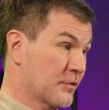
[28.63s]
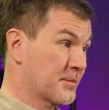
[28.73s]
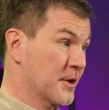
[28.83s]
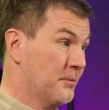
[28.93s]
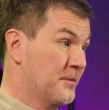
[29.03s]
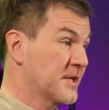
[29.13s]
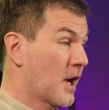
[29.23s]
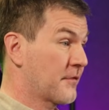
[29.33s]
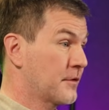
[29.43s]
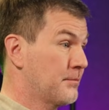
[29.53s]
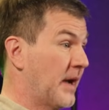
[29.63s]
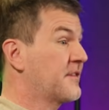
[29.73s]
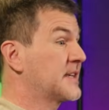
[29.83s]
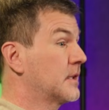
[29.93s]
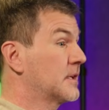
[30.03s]
Crypto is offered by
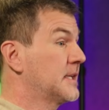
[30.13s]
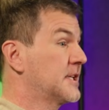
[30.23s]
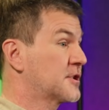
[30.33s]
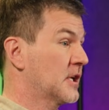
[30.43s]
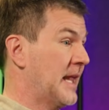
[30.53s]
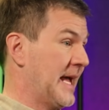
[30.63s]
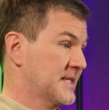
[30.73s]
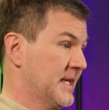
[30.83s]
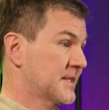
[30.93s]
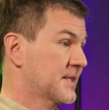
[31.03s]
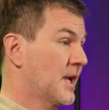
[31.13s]
Fidelity Digital Assets.